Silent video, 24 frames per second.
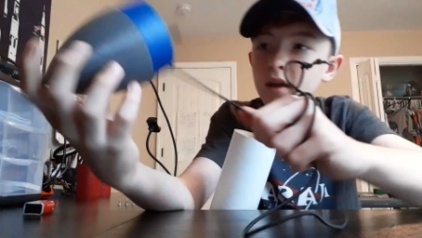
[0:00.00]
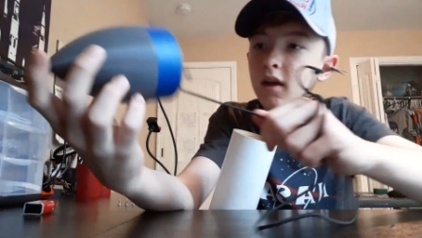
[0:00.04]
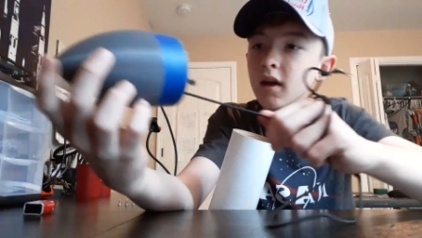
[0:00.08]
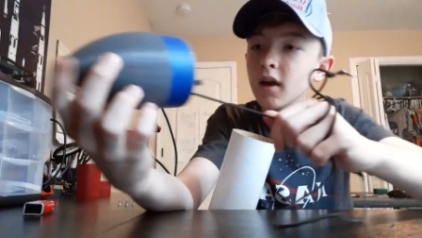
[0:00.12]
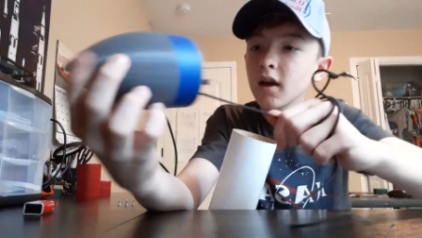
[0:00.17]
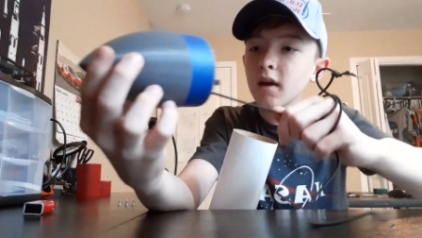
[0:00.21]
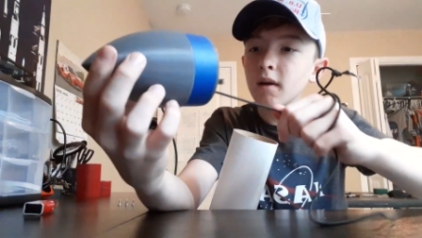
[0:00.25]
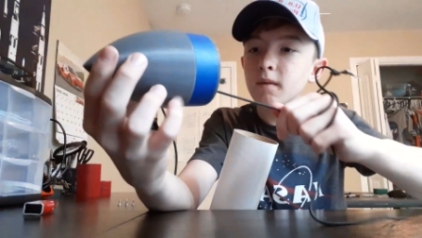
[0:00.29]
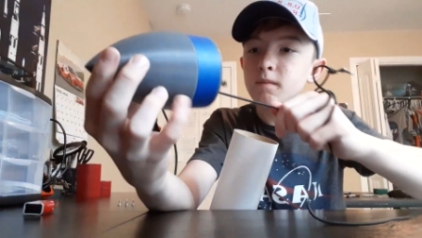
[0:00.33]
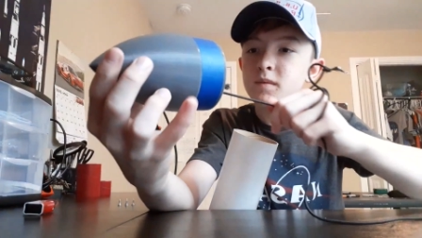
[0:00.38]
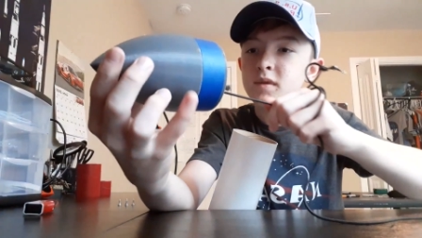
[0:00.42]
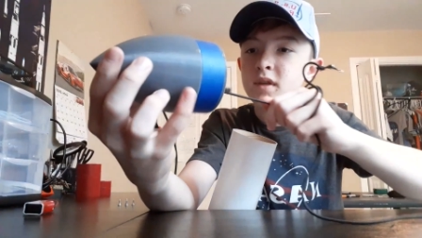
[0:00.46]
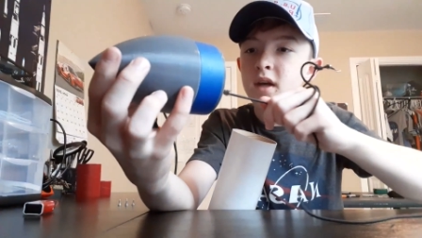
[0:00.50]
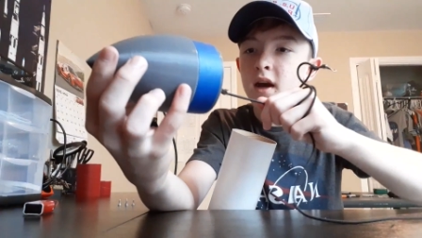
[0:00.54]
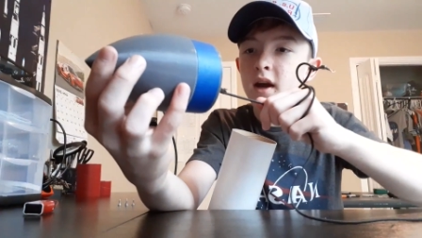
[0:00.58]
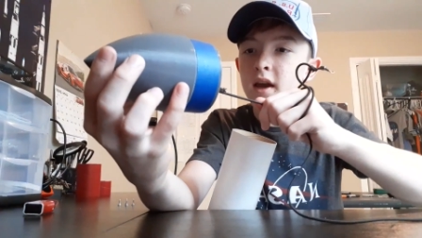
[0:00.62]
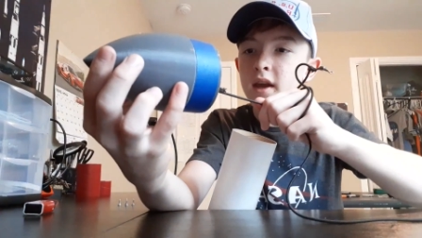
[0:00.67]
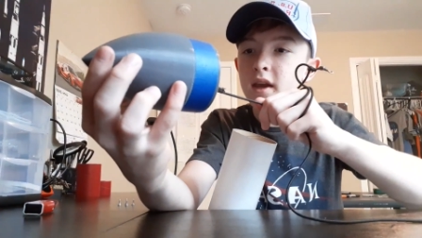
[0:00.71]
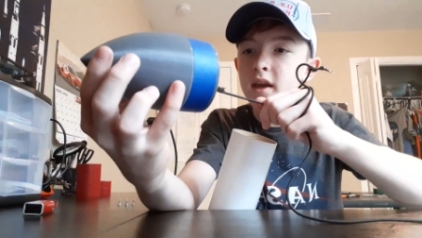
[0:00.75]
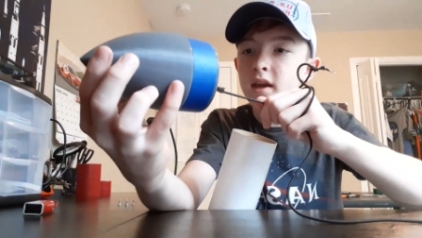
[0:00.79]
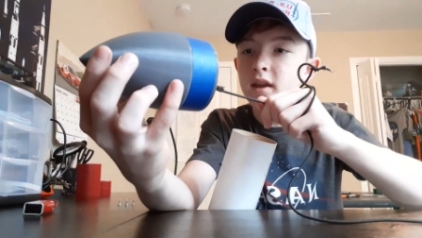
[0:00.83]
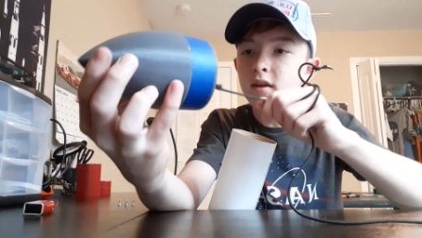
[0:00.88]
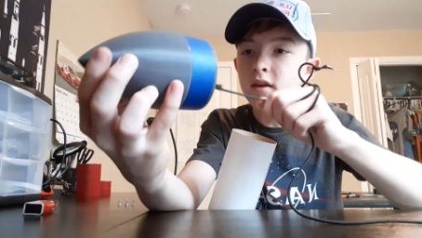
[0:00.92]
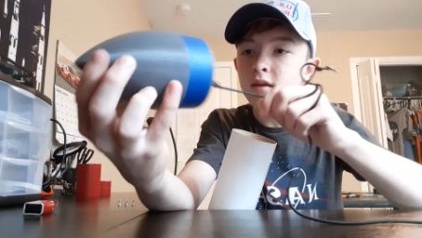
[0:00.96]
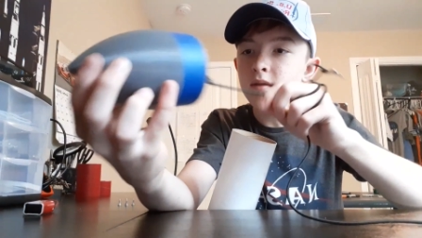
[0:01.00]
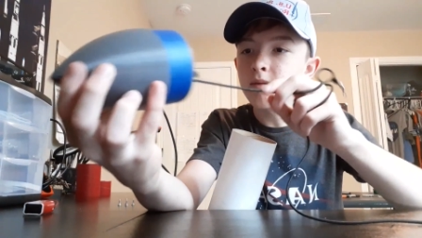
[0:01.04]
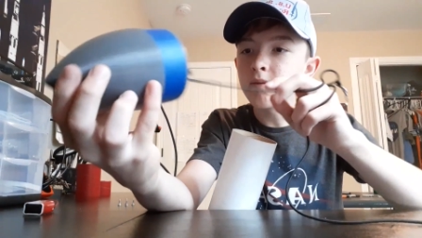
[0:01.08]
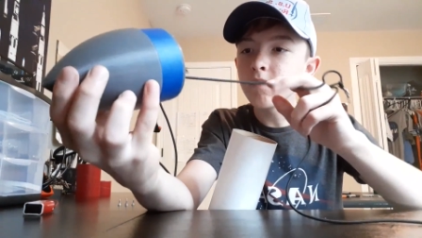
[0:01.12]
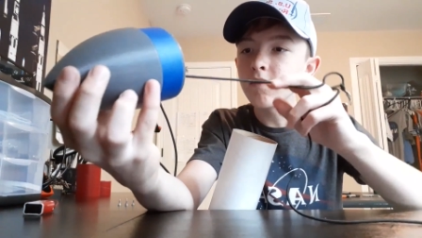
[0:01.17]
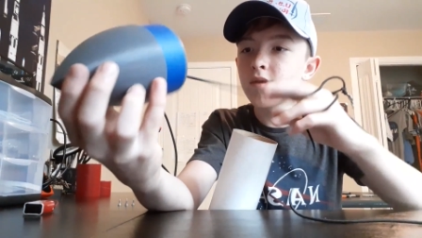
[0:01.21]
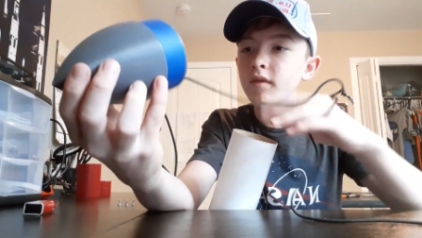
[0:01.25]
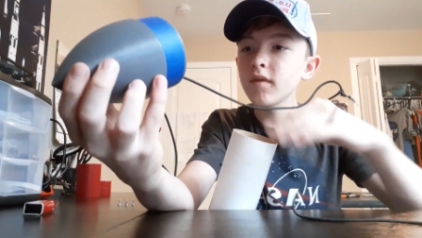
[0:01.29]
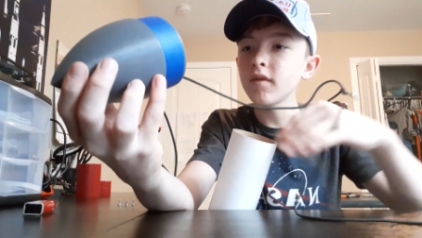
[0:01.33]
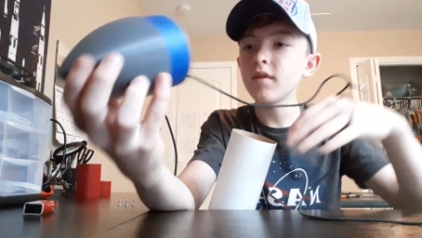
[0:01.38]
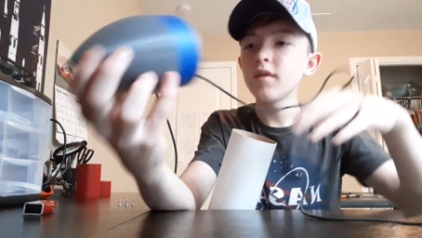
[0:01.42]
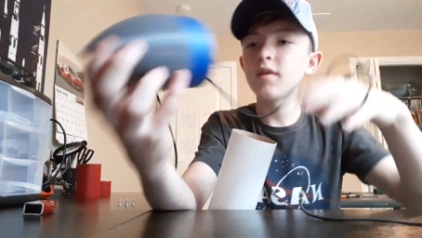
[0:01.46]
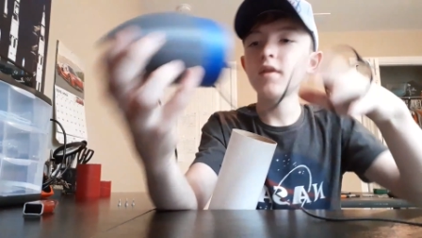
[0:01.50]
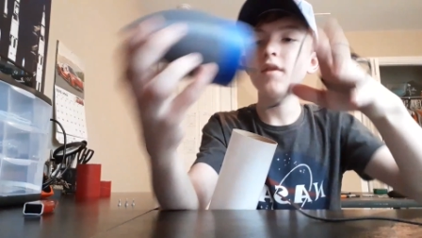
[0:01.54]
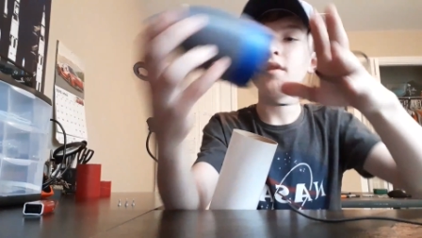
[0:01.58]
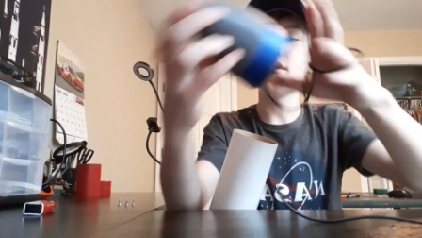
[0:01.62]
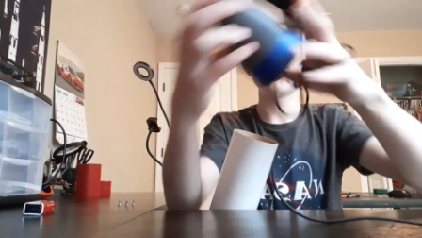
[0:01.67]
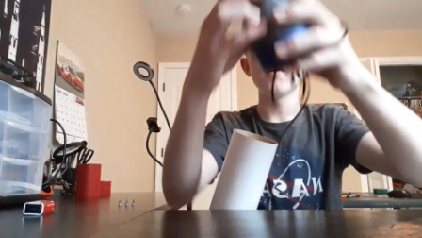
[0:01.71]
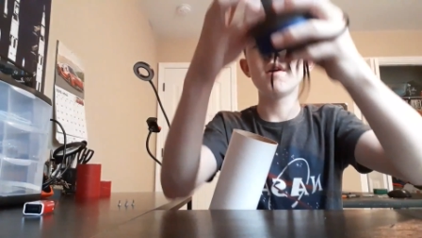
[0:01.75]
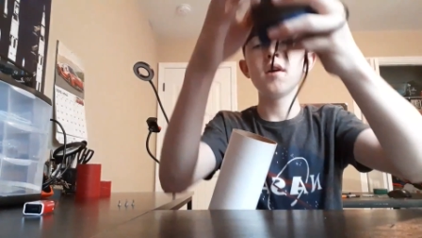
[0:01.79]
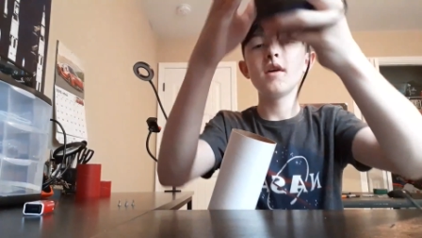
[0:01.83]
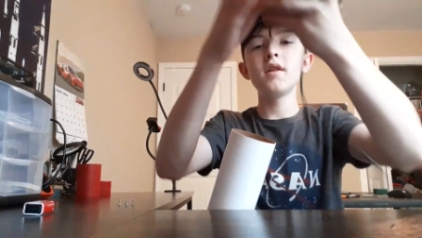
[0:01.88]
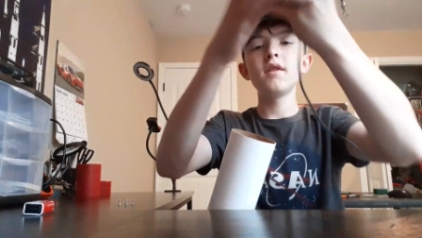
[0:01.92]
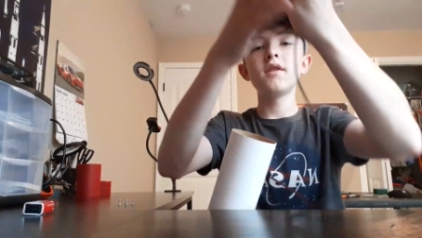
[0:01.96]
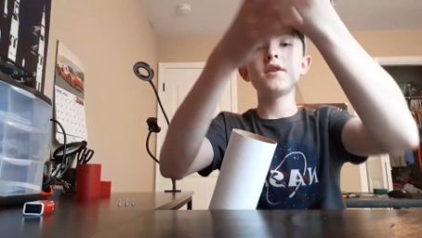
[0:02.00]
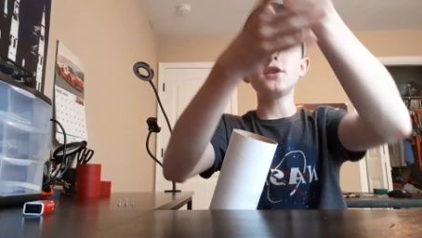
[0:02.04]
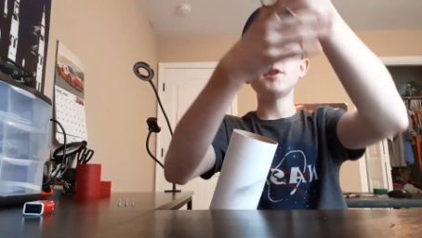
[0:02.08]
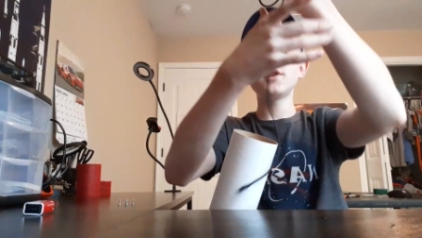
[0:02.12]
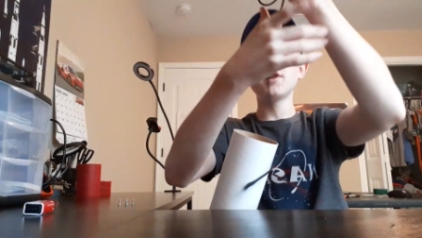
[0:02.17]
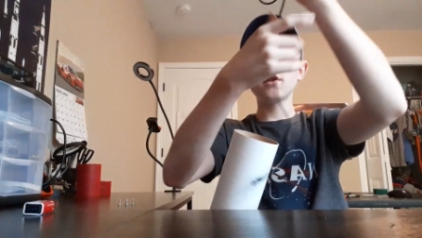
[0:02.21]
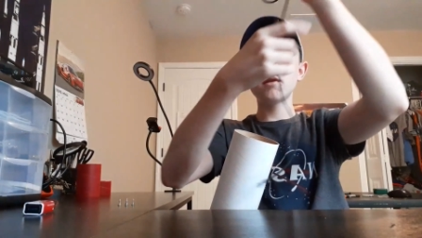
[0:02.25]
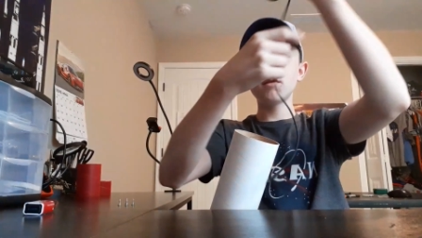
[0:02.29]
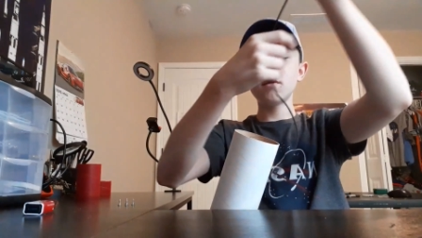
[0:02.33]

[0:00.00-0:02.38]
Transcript: uh, tie in shock